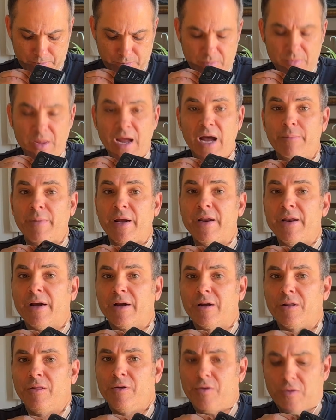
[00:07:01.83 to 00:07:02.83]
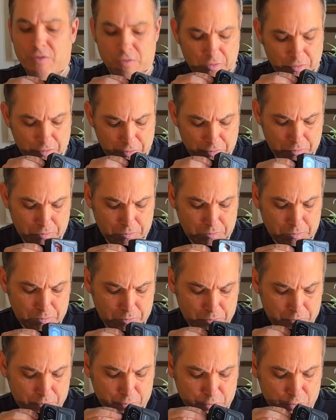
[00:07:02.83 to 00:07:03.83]
on my necklace.
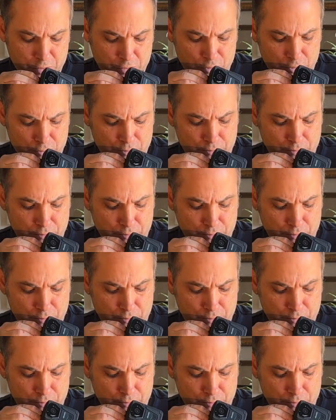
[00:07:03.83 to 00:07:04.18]
Ooh.